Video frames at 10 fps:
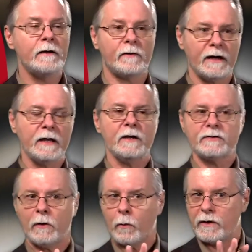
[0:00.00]
right?
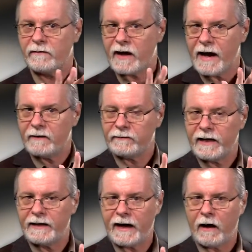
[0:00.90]
So we've kind of
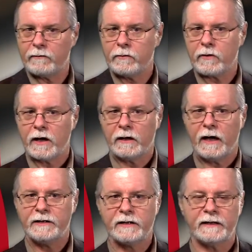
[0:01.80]
laid it out
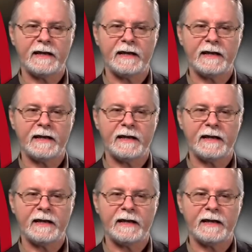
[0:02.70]
chronologically.